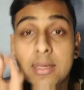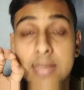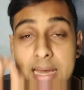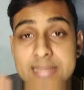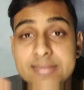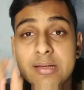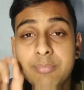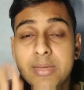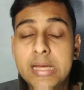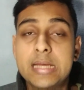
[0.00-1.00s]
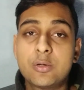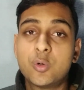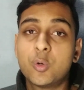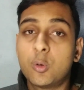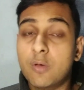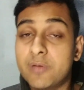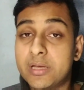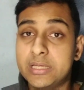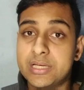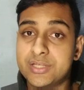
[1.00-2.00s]
that is the main goal of
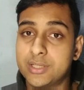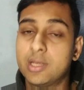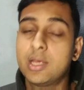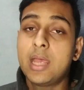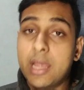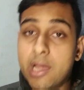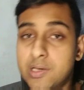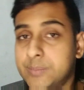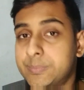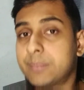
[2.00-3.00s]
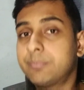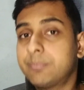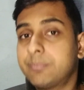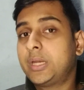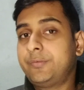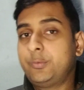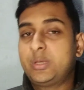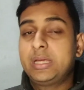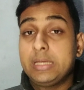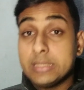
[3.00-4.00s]
irrigation and remember whenever we
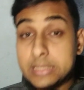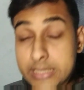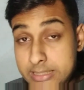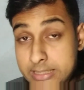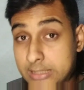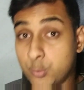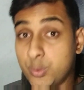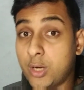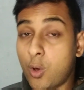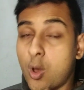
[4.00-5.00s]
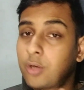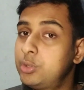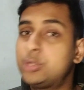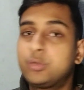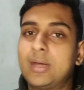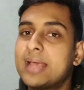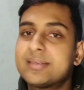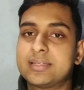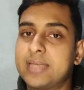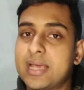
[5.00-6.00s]
are irrigating it we are not
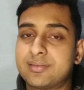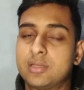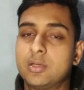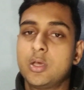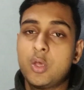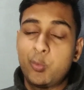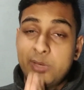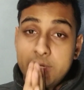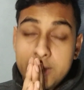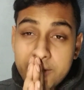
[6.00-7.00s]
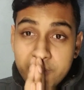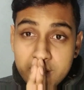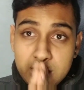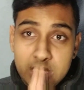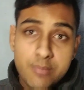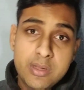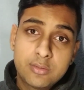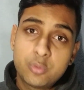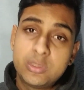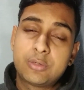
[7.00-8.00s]
neutralizing the acid we are never
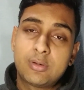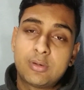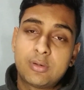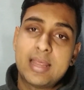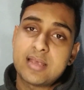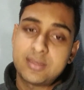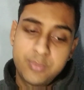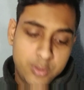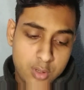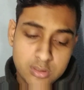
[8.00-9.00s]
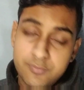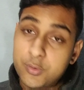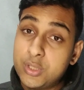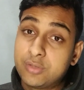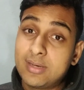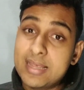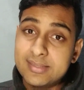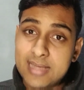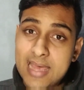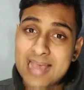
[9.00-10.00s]
aiming to neutralize the acid because if you neutralize
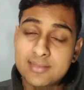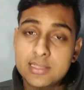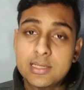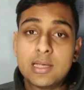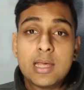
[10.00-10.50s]
an acid